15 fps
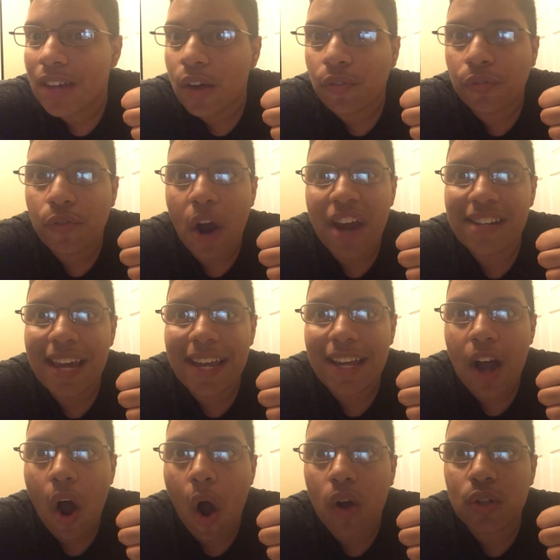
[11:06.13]
friday
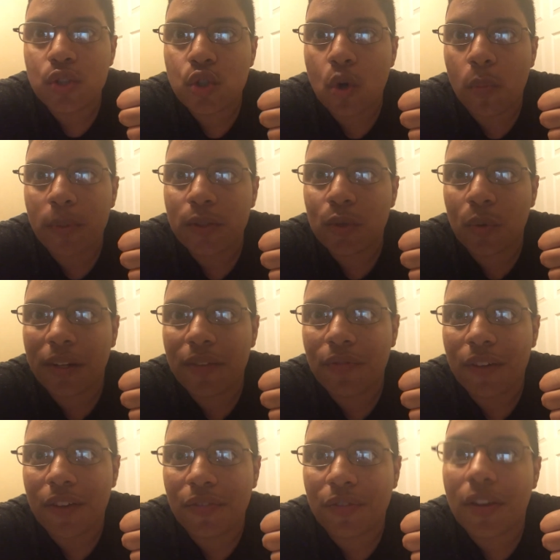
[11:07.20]
october
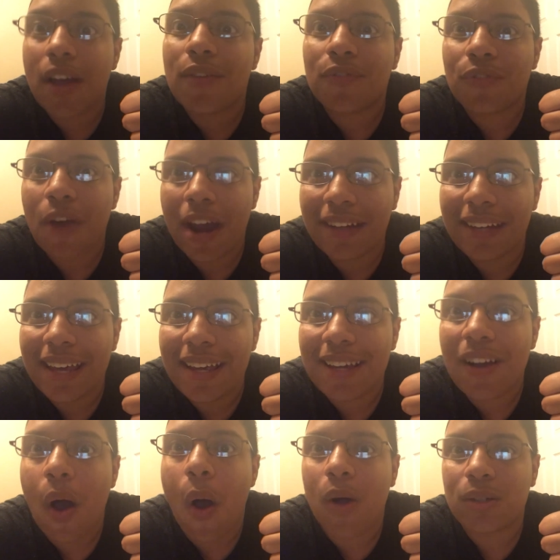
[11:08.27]
25th friday
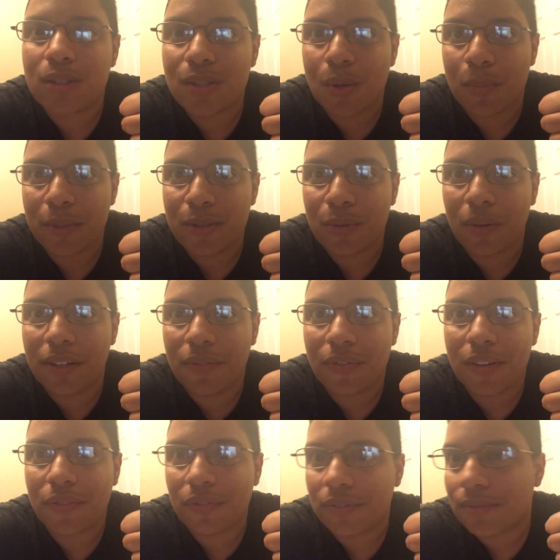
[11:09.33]
october
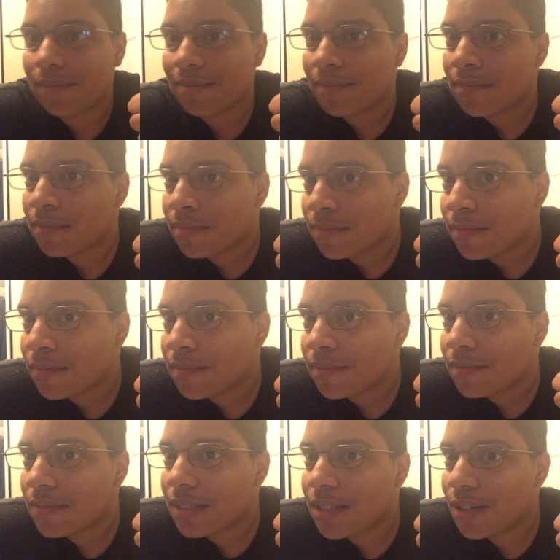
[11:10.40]
25th
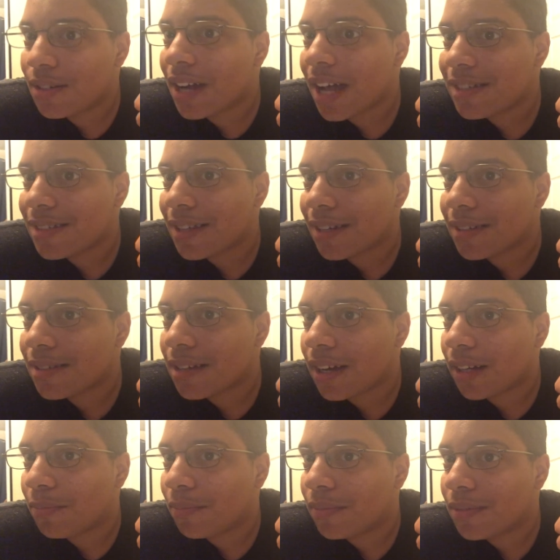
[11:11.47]
see you guys next
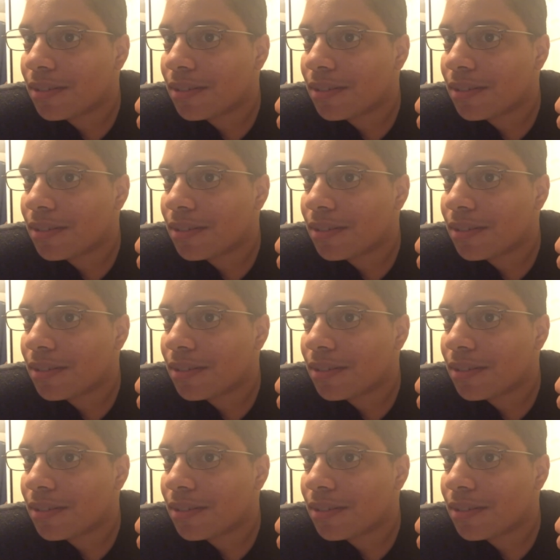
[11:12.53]
time